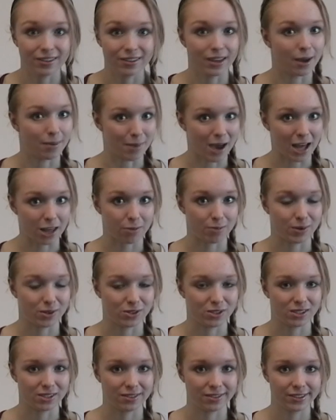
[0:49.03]
a math
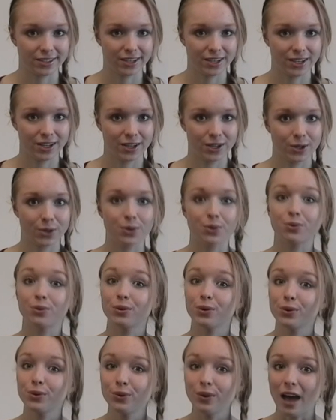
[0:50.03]
person,
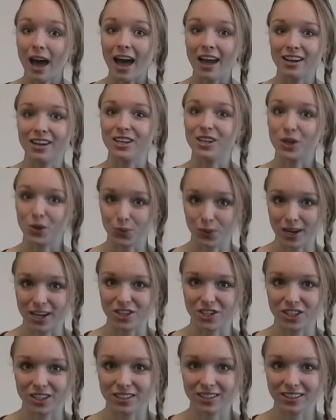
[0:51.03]
through an equation.